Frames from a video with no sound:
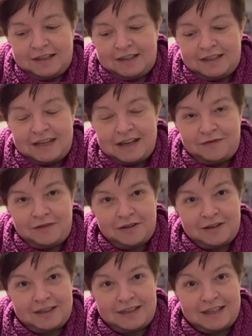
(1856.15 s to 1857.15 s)
see if you
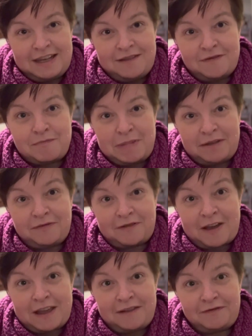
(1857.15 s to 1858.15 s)
can see the big
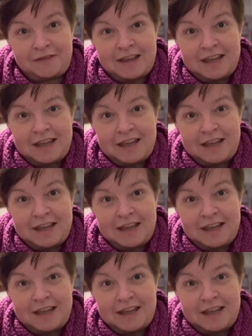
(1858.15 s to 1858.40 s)
5.